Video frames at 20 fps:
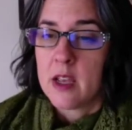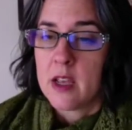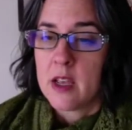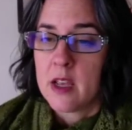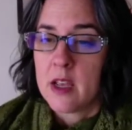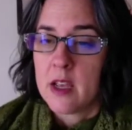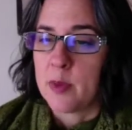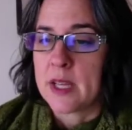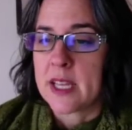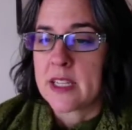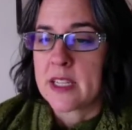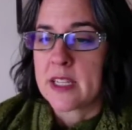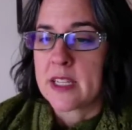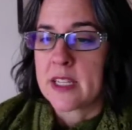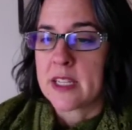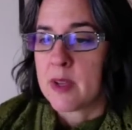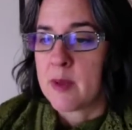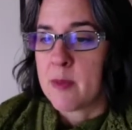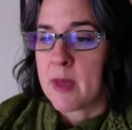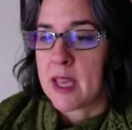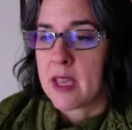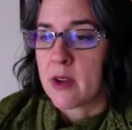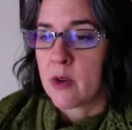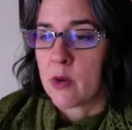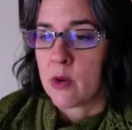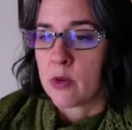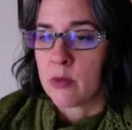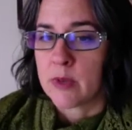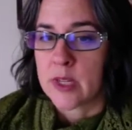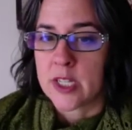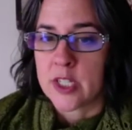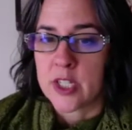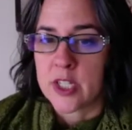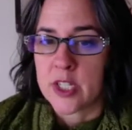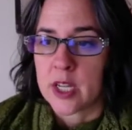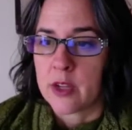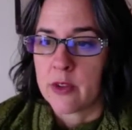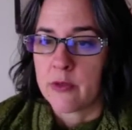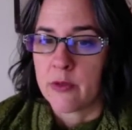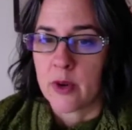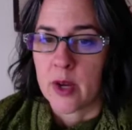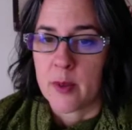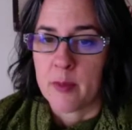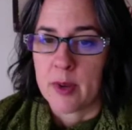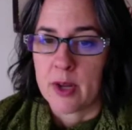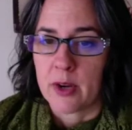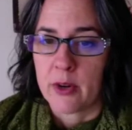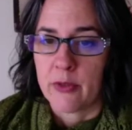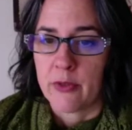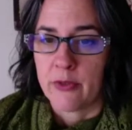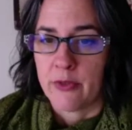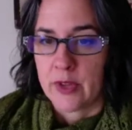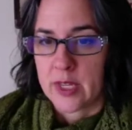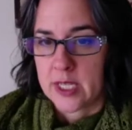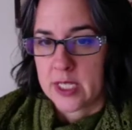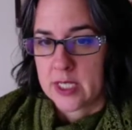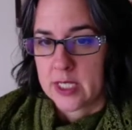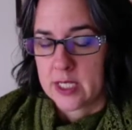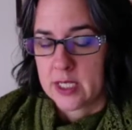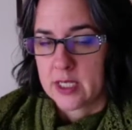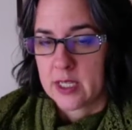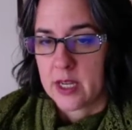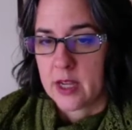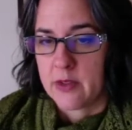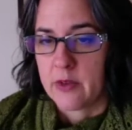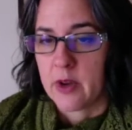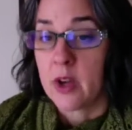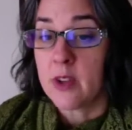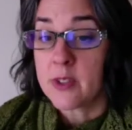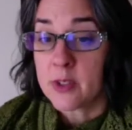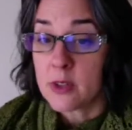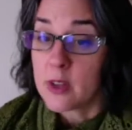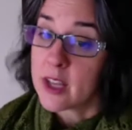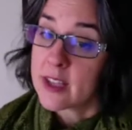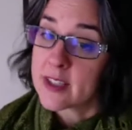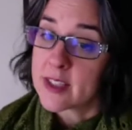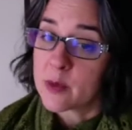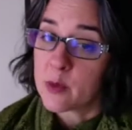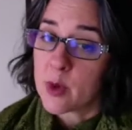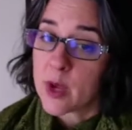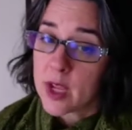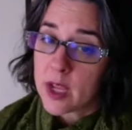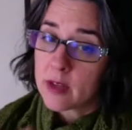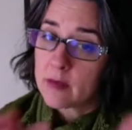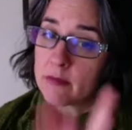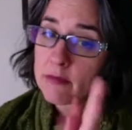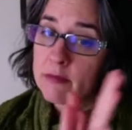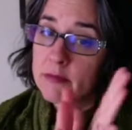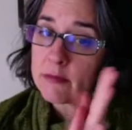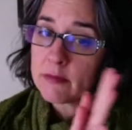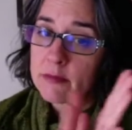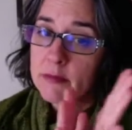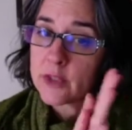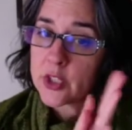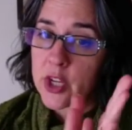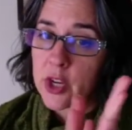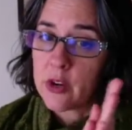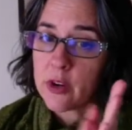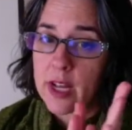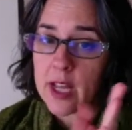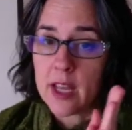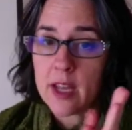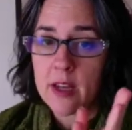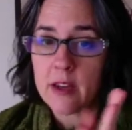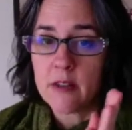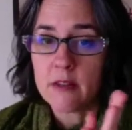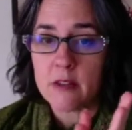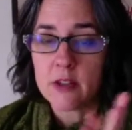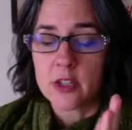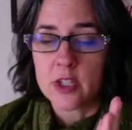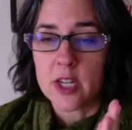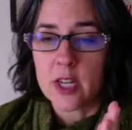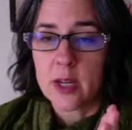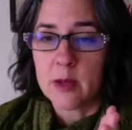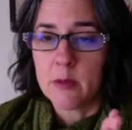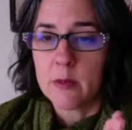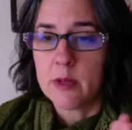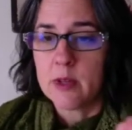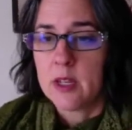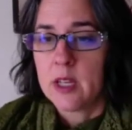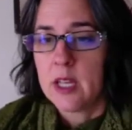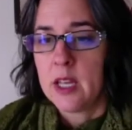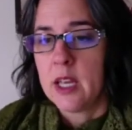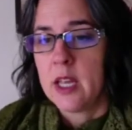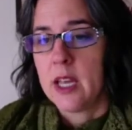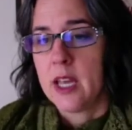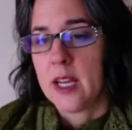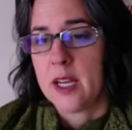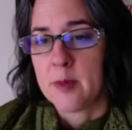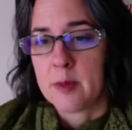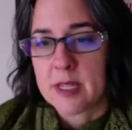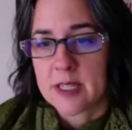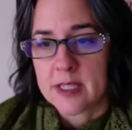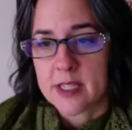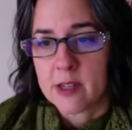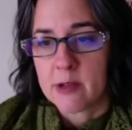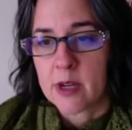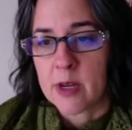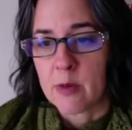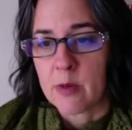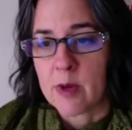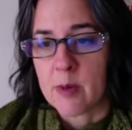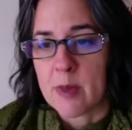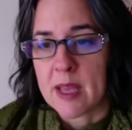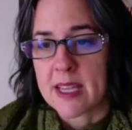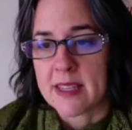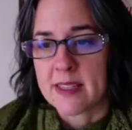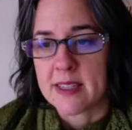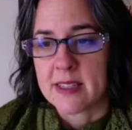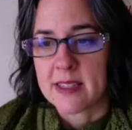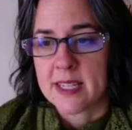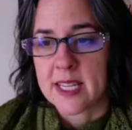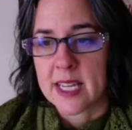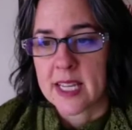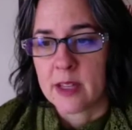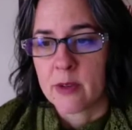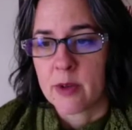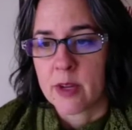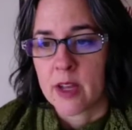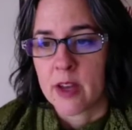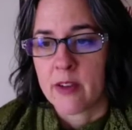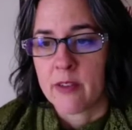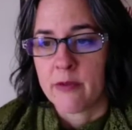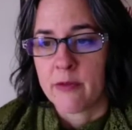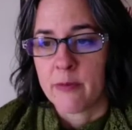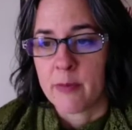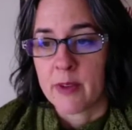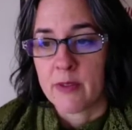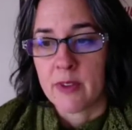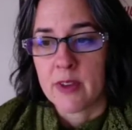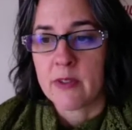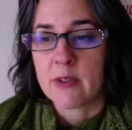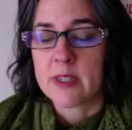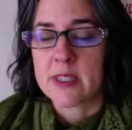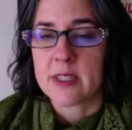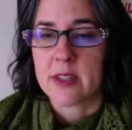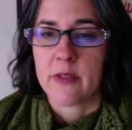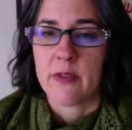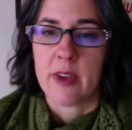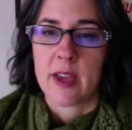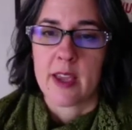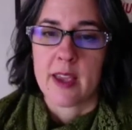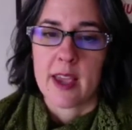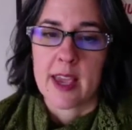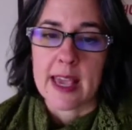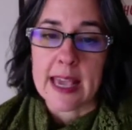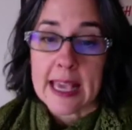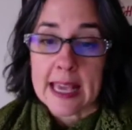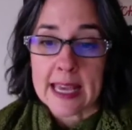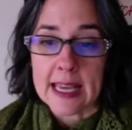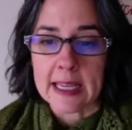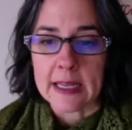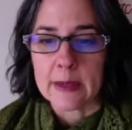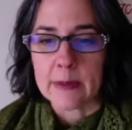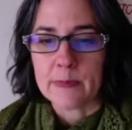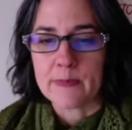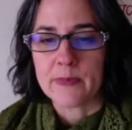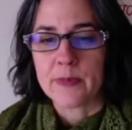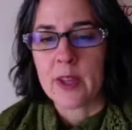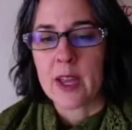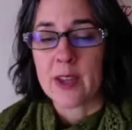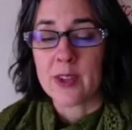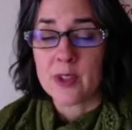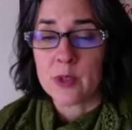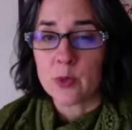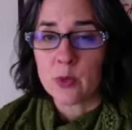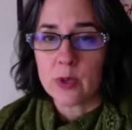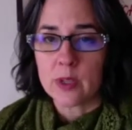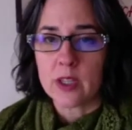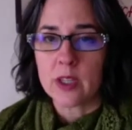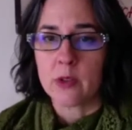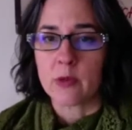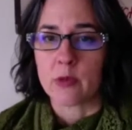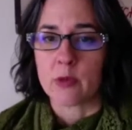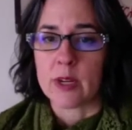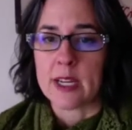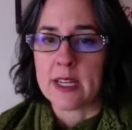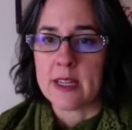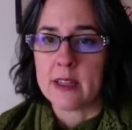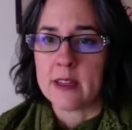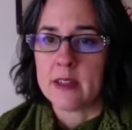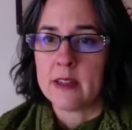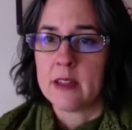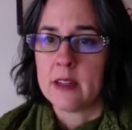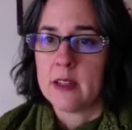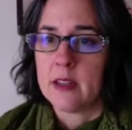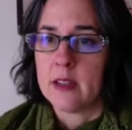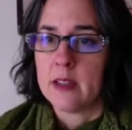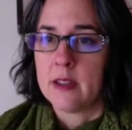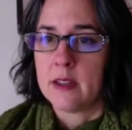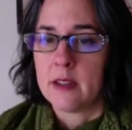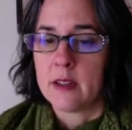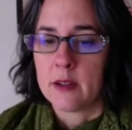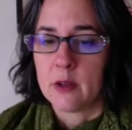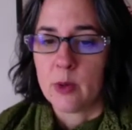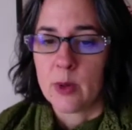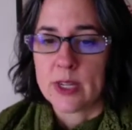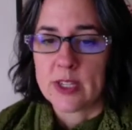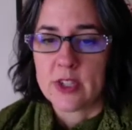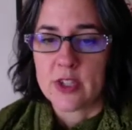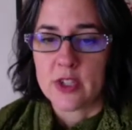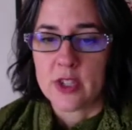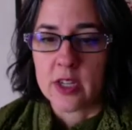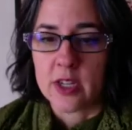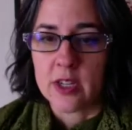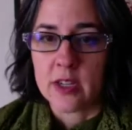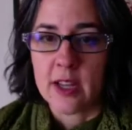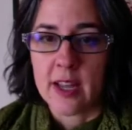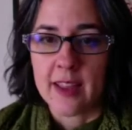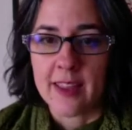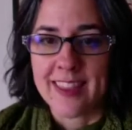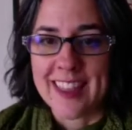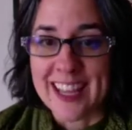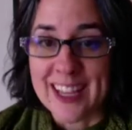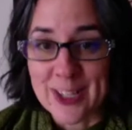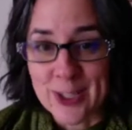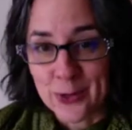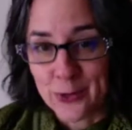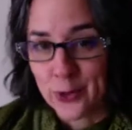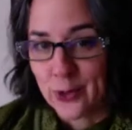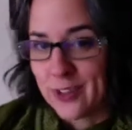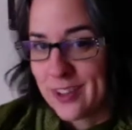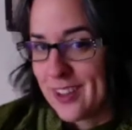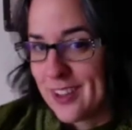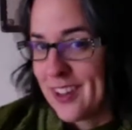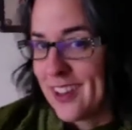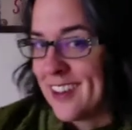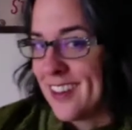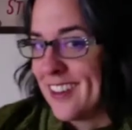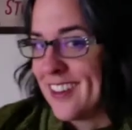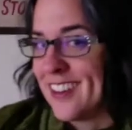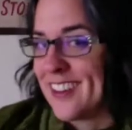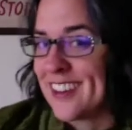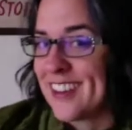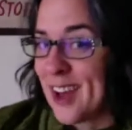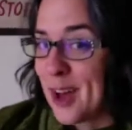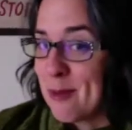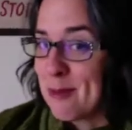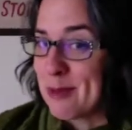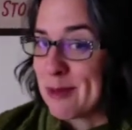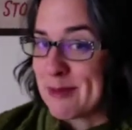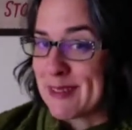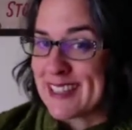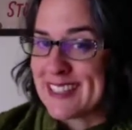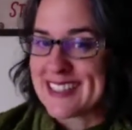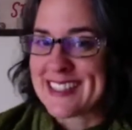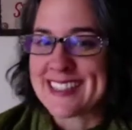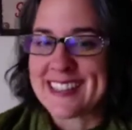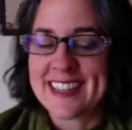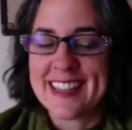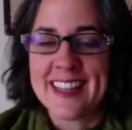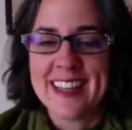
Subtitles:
Do you plan to remake or rejig for a better fit? I've also lost some weight. Sharon Ann, good job. And I'm considering remakes and tailoring of my favorites if I can. Okay, so really great question, and thanks for the compliments.